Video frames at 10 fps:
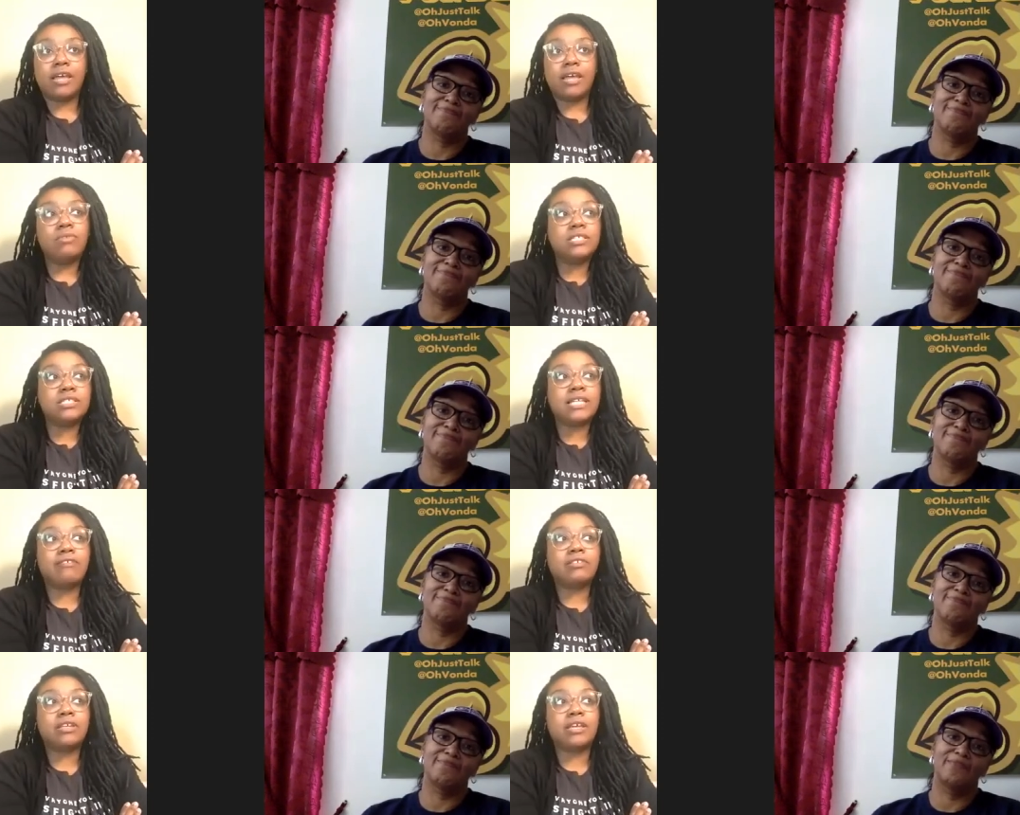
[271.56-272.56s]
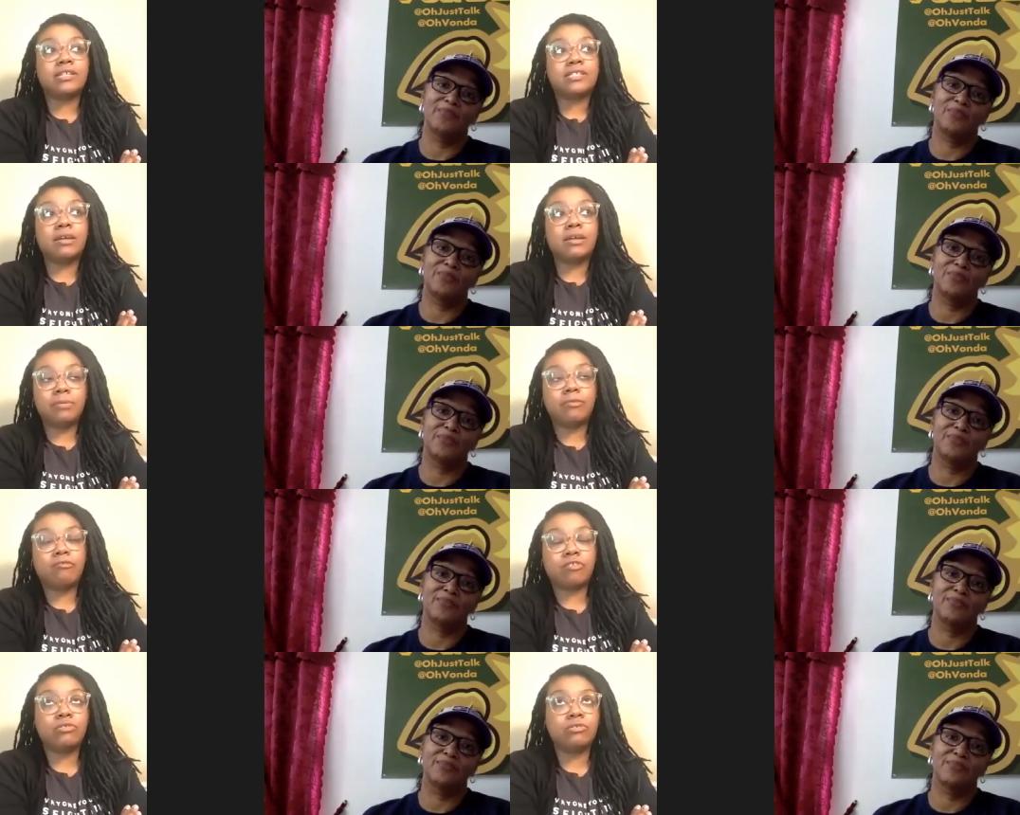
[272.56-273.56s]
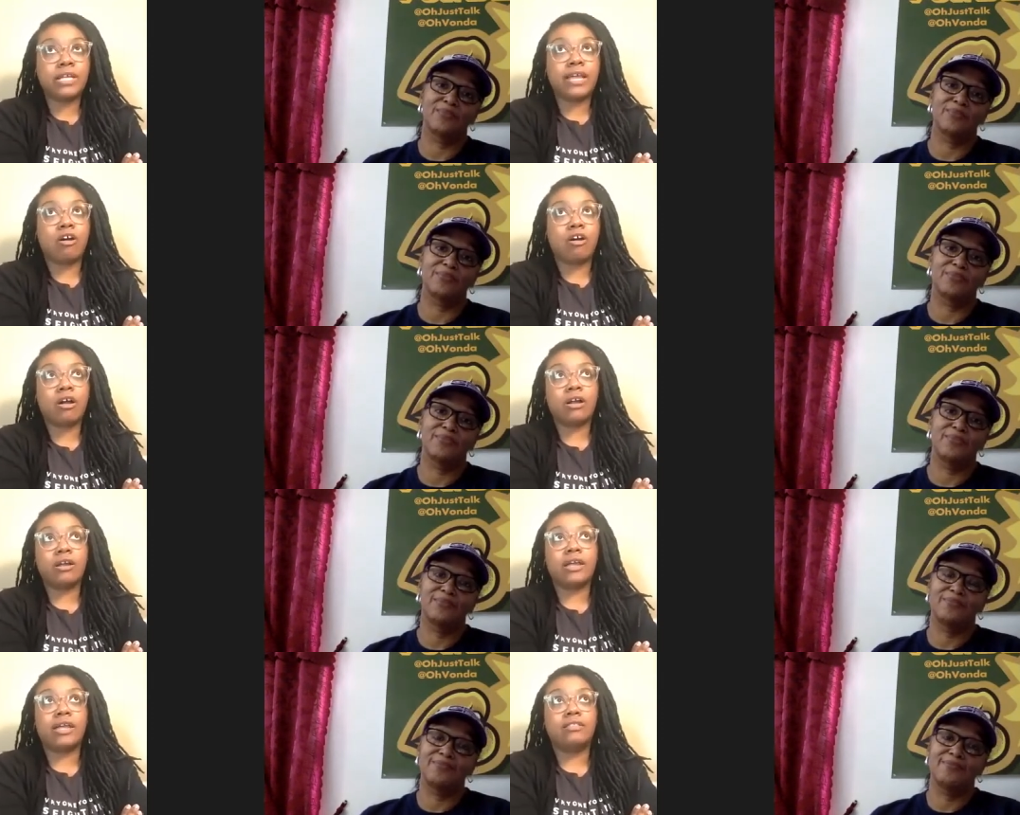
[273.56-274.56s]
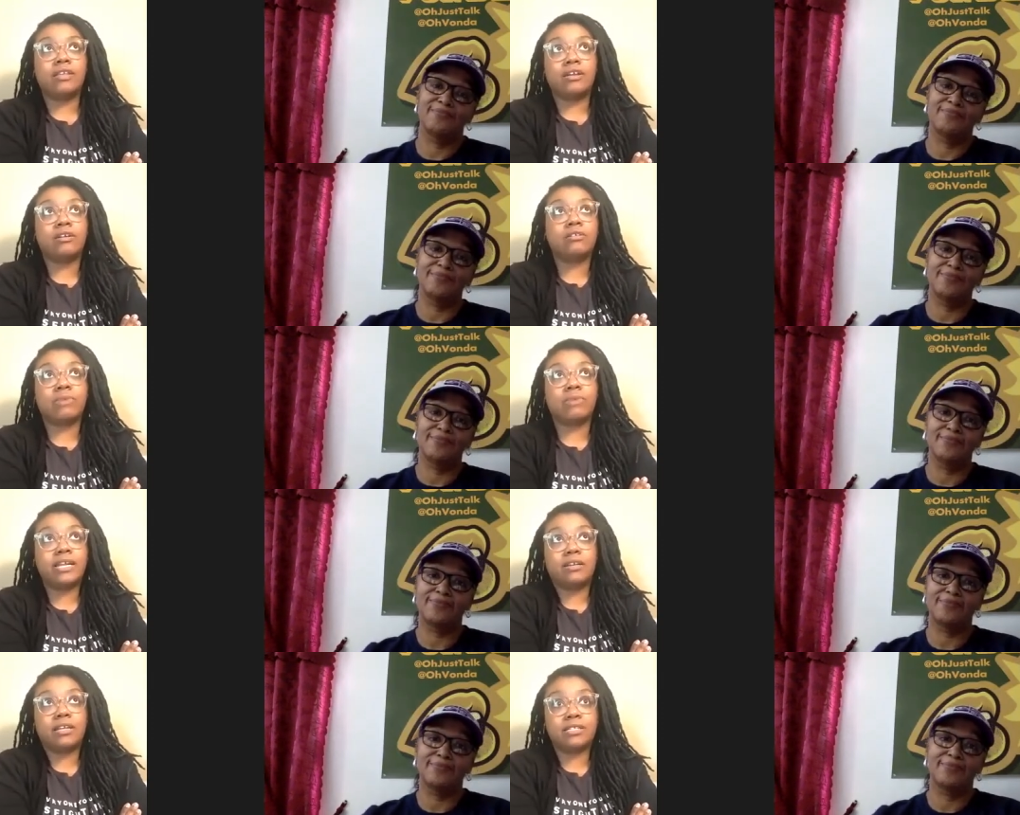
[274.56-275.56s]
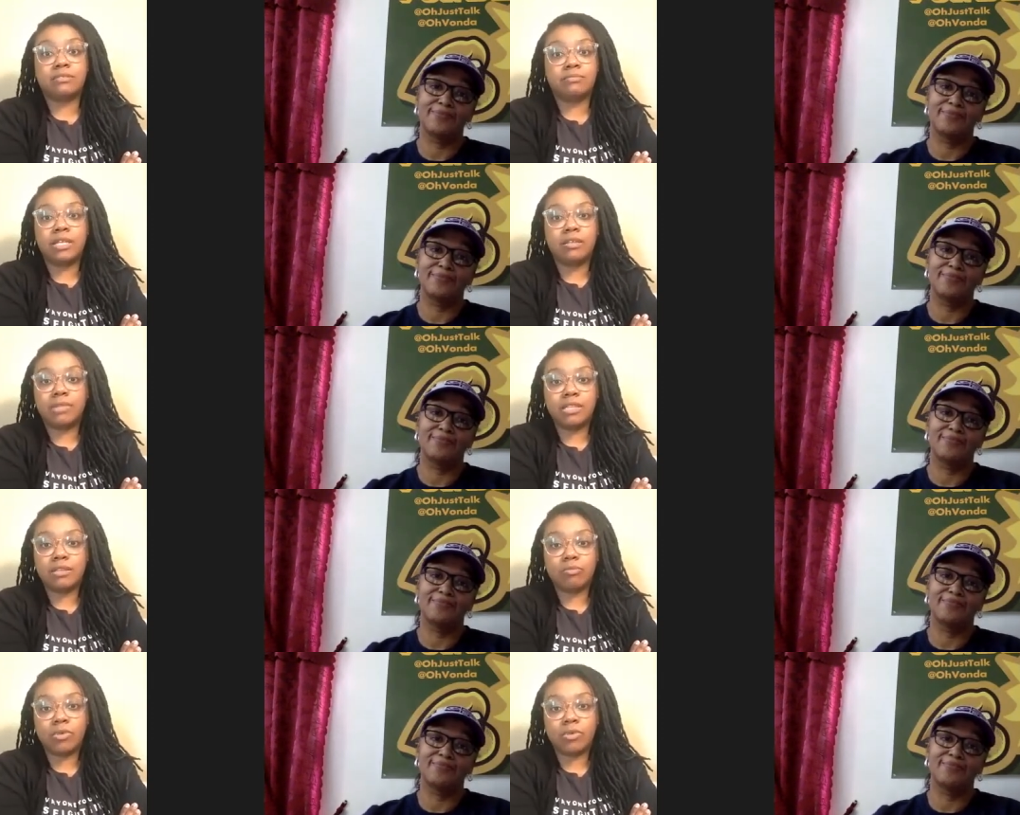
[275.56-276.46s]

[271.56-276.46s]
Speaker 1: And we just have to accept people for who they are and their readiness, meet, meet them